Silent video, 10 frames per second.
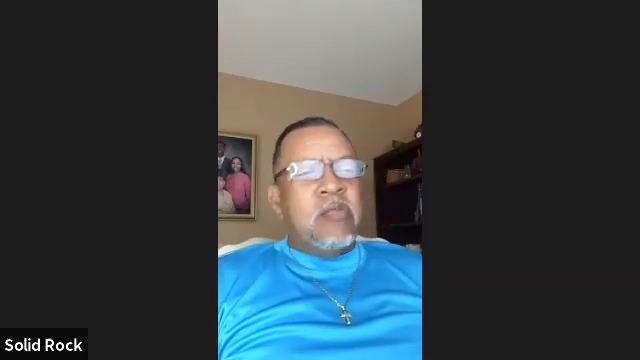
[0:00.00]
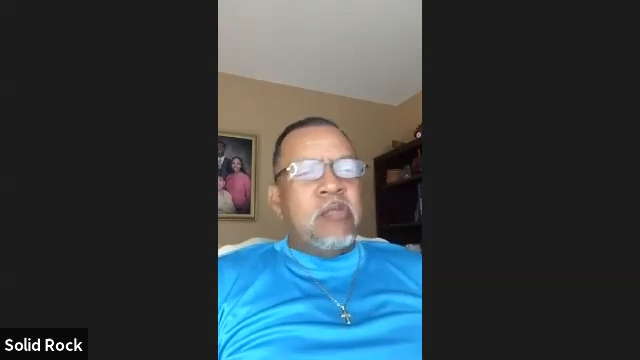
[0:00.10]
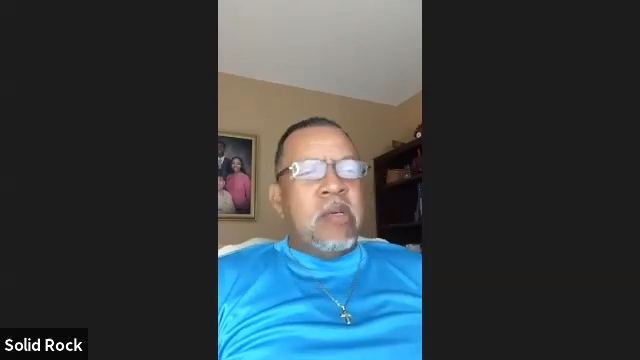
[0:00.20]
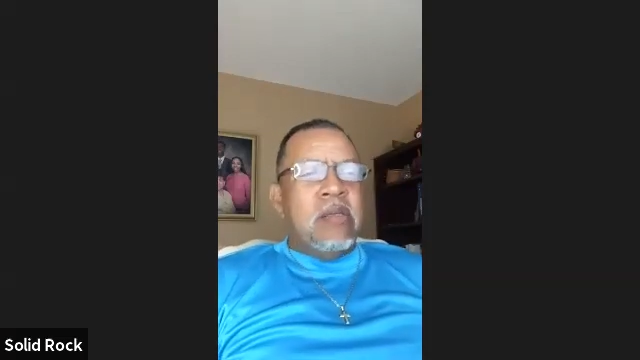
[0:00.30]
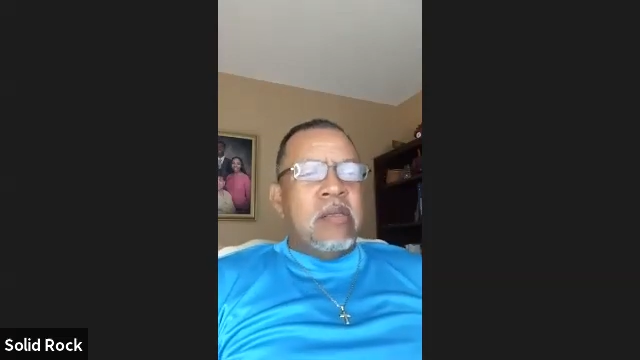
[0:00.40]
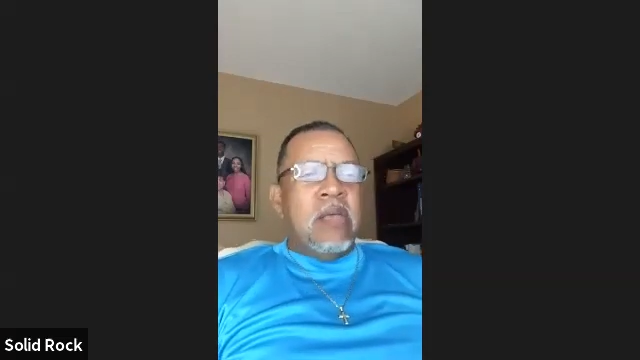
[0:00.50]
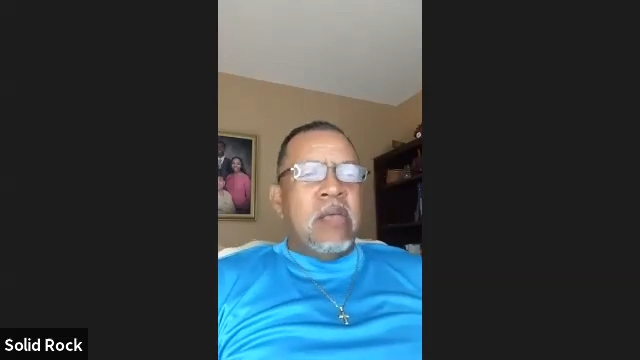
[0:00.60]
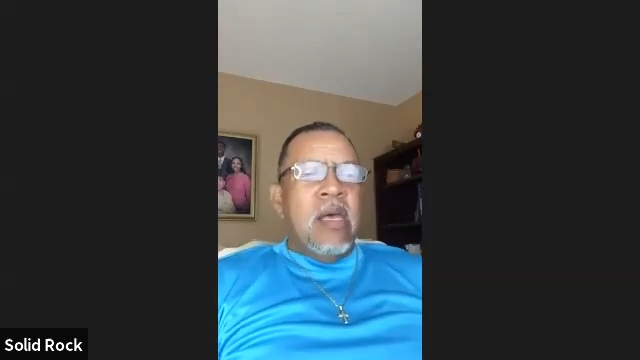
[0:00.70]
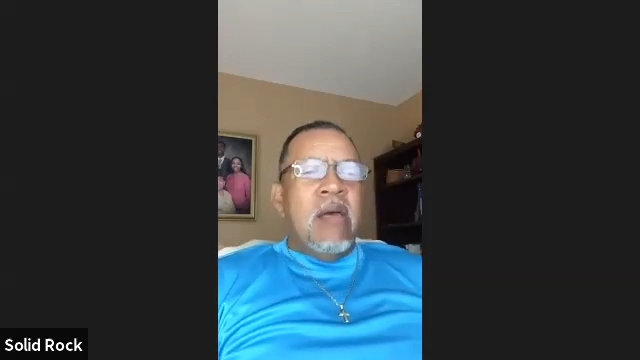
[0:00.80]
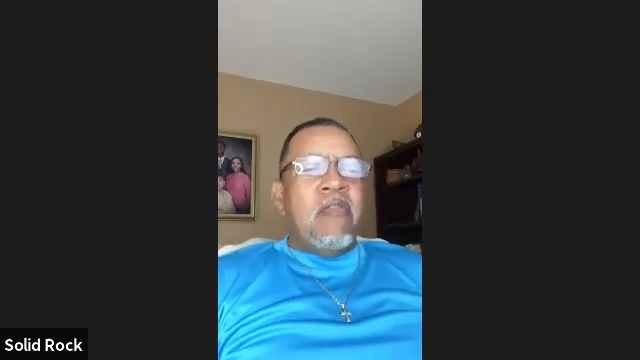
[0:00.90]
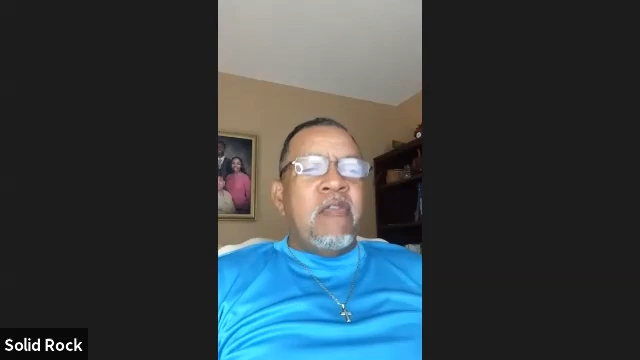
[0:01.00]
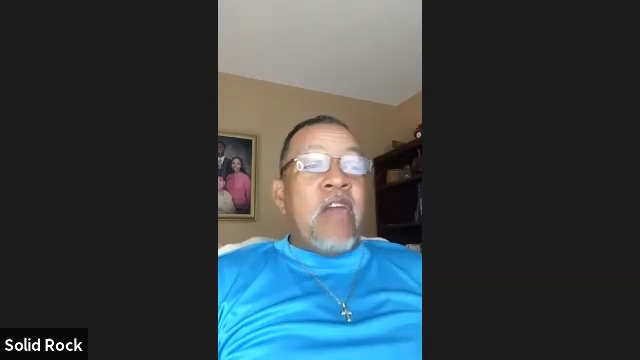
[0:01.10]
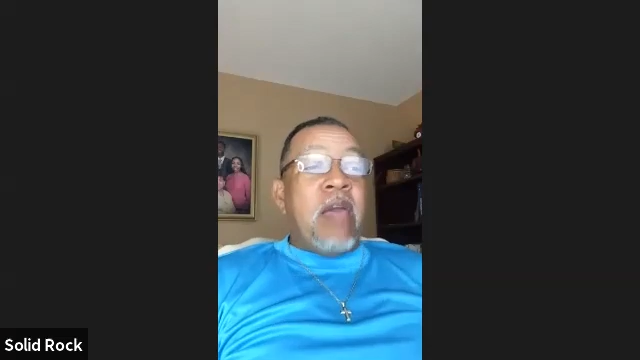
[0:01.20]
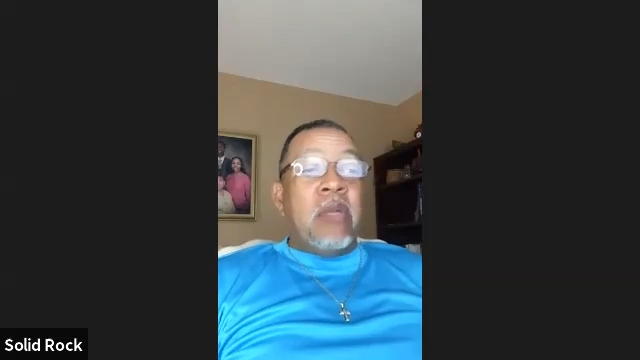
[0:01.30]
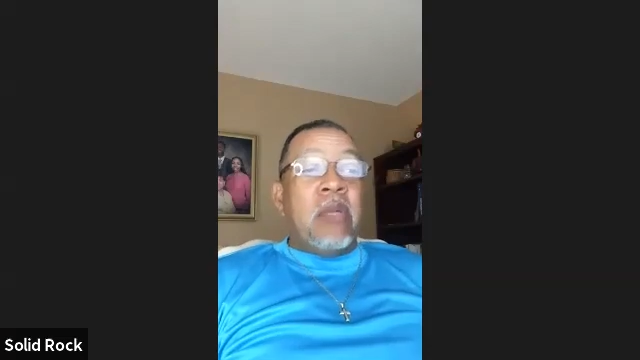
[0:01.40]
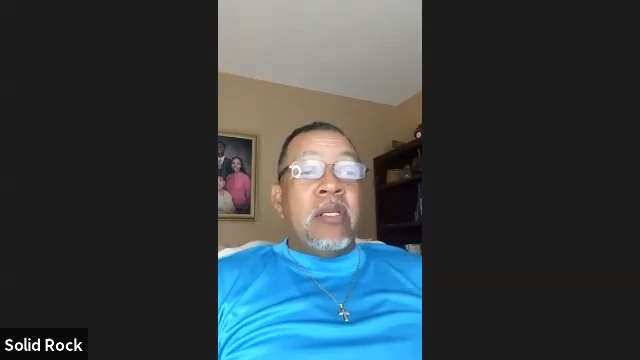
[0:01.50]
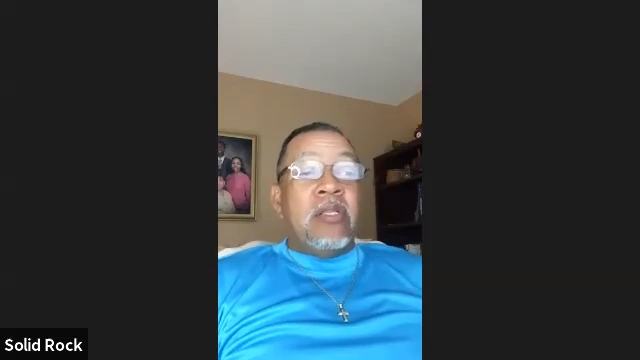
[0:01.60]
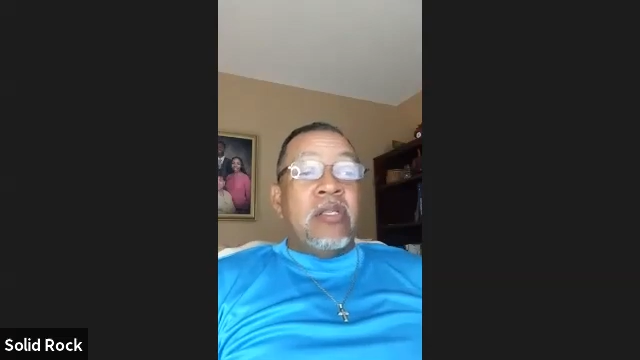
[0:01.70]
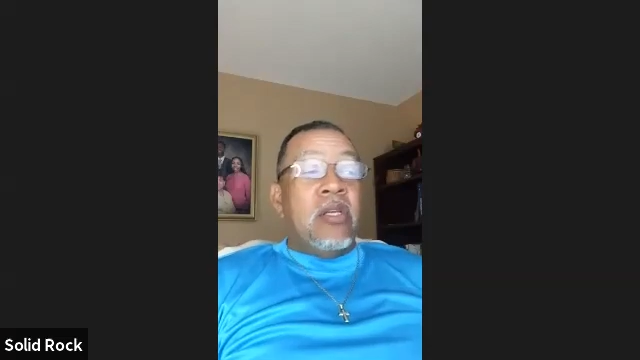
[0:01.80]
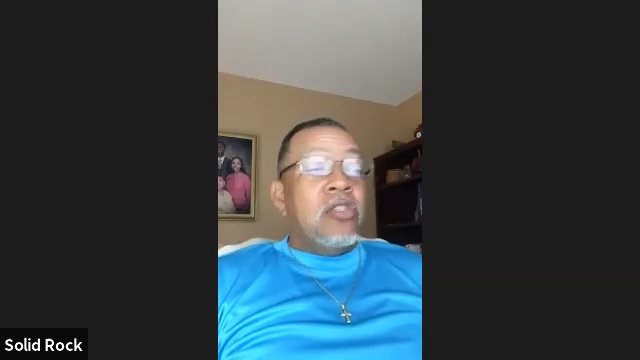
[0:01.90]
families,
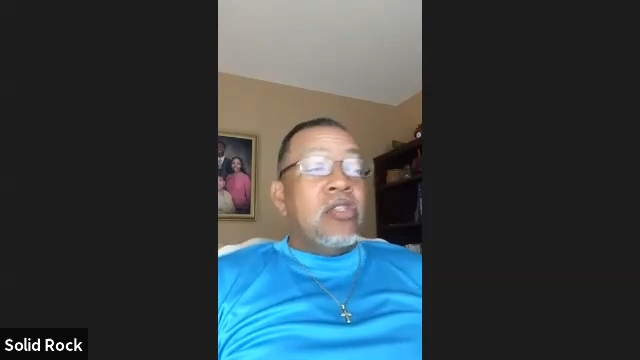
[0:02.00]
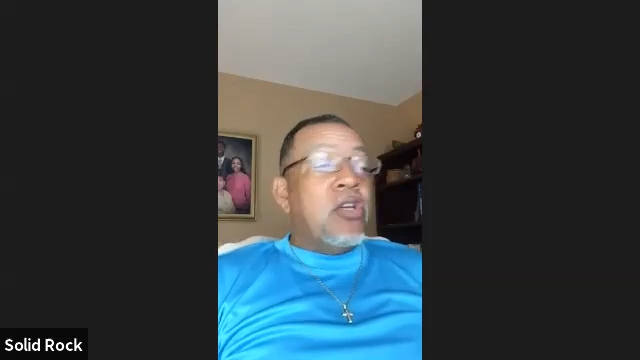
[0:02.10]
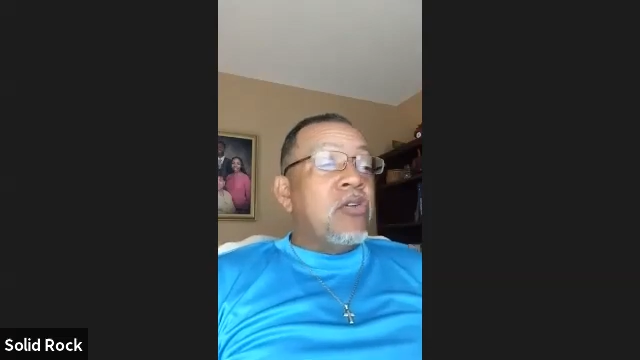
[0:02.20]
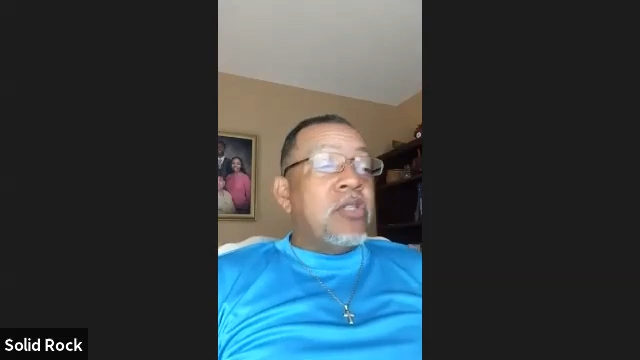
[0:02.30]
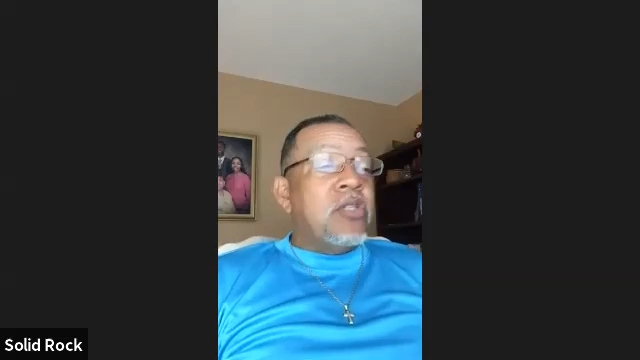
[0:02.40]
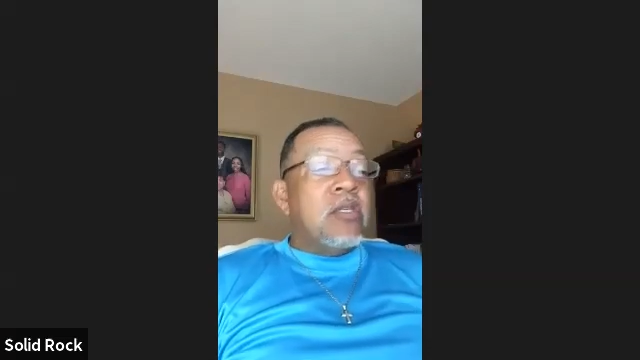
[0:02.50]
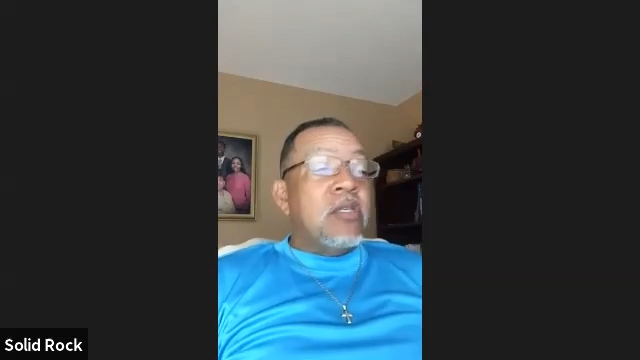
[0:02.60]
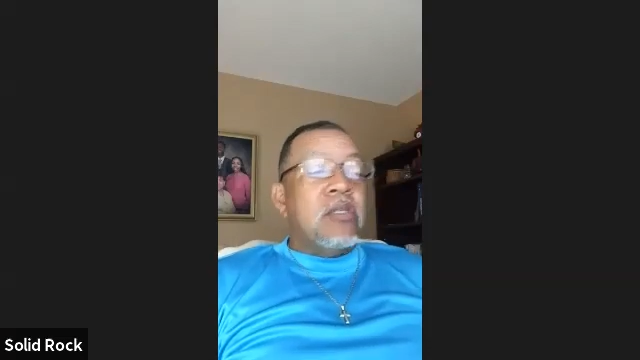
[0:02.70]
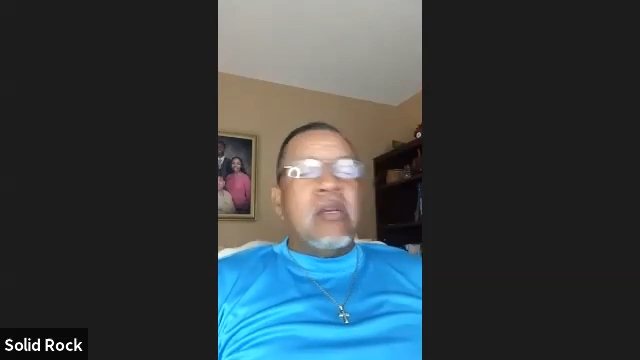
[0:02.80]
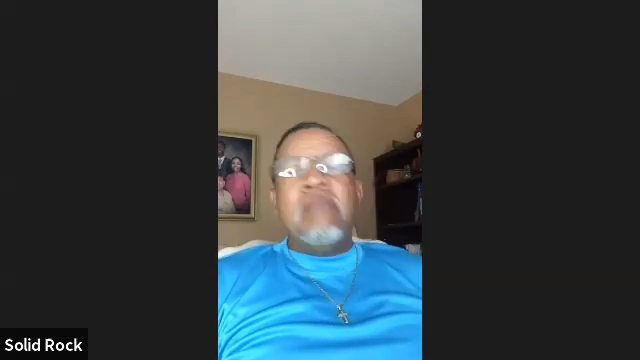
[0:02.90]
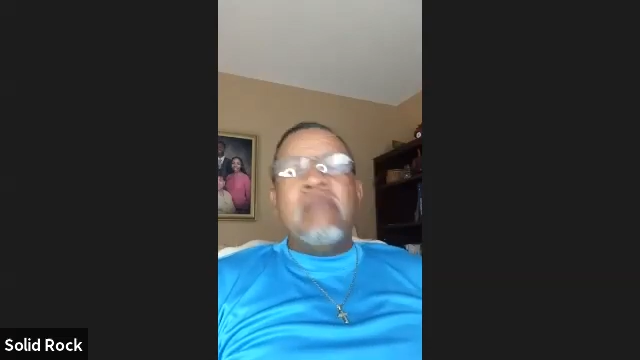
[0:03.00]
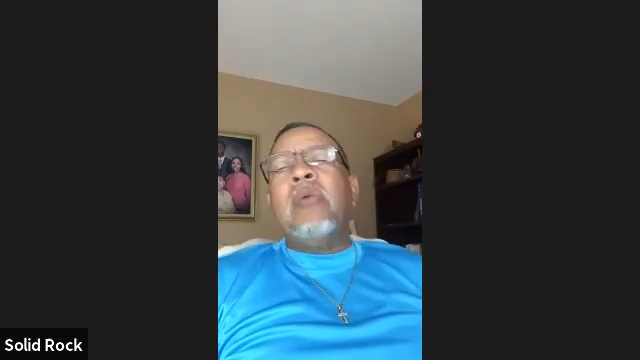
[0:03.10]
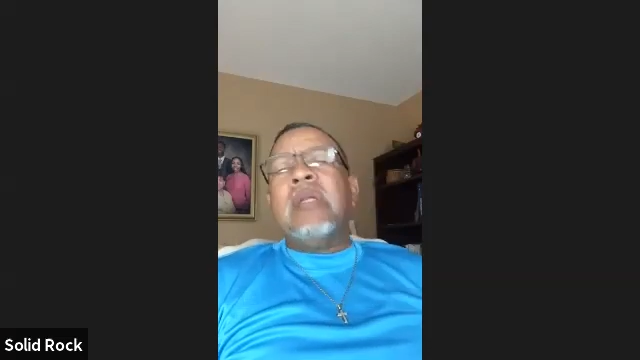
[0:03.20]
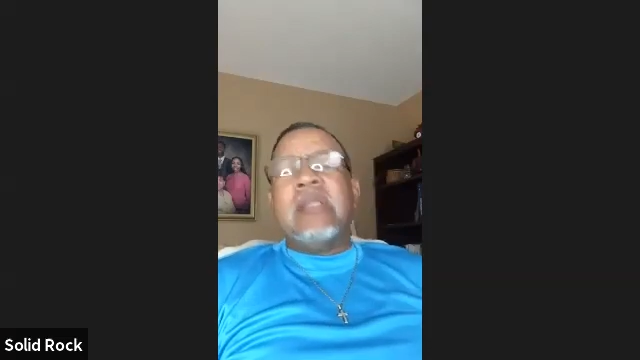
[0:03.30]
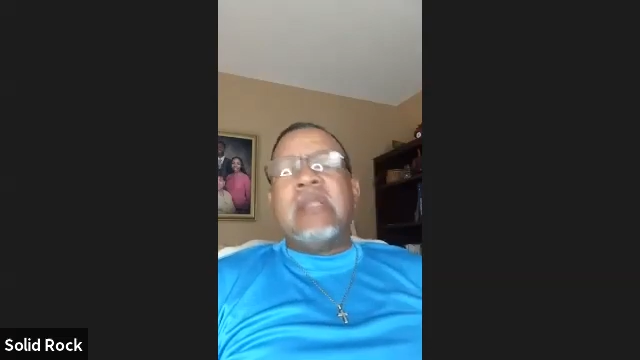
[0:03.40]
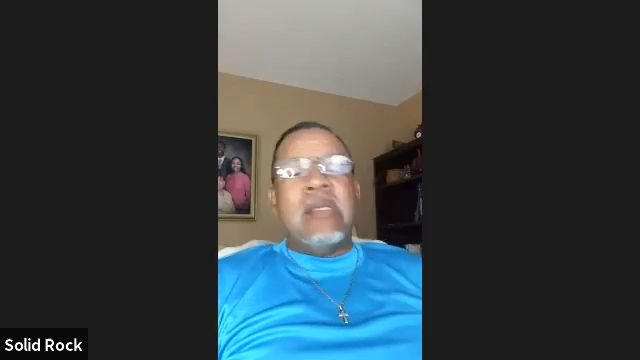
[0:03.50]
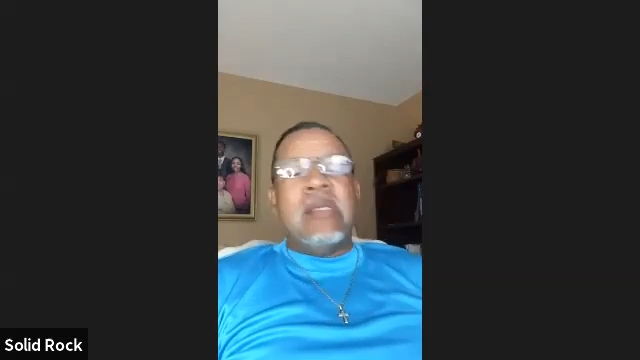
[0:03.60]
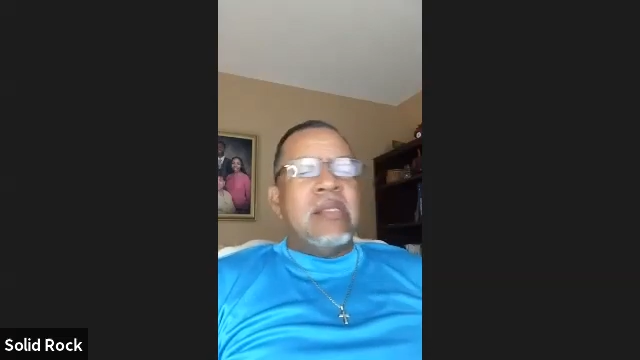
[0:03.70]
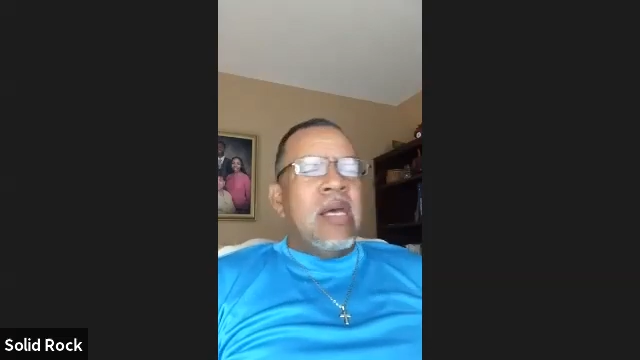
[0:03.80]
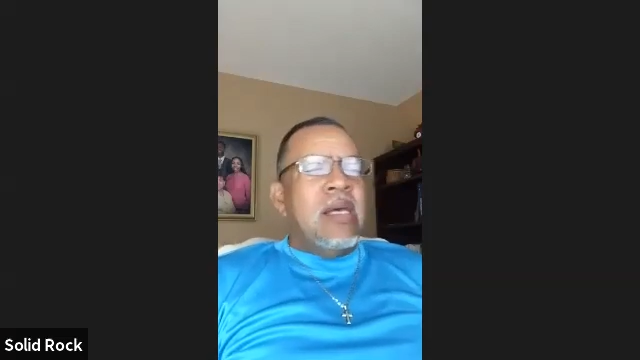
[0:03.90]
churches, communities,
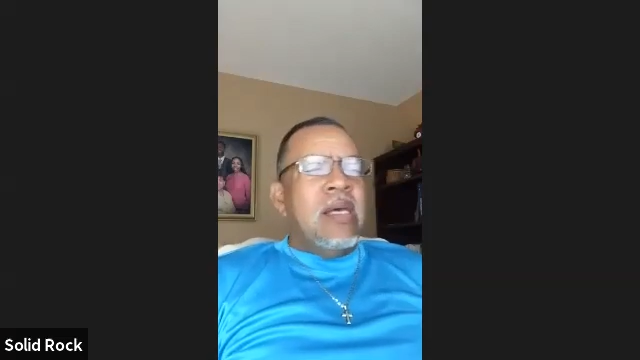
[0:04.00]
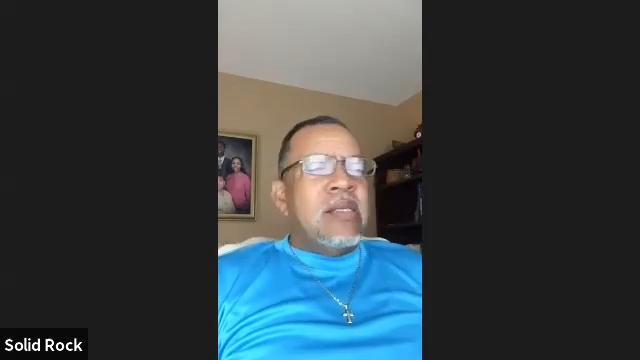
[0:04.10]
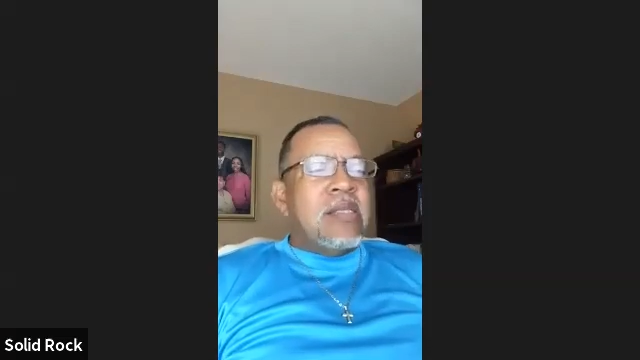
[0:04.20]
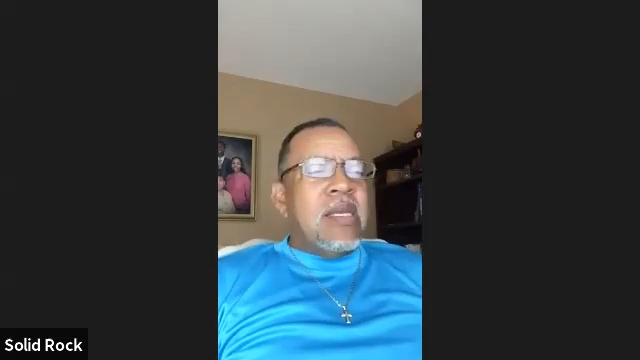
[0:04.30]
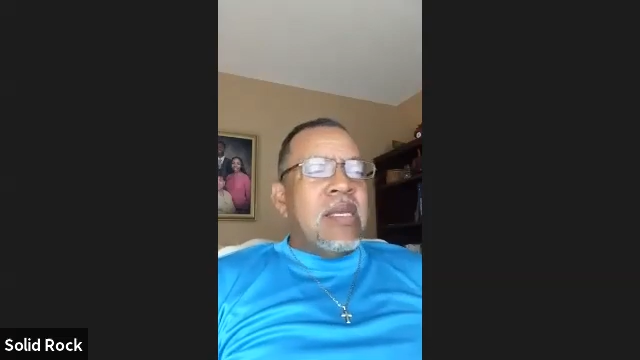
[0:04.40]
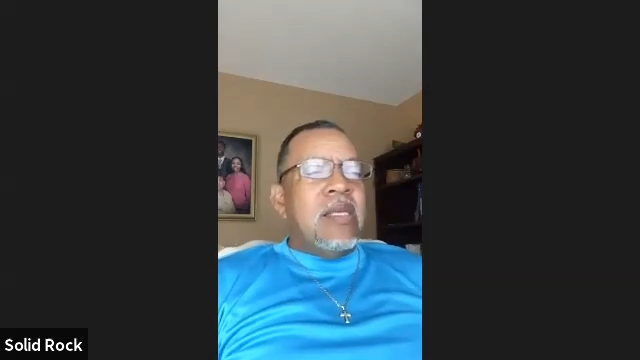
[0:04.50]
cities, countries,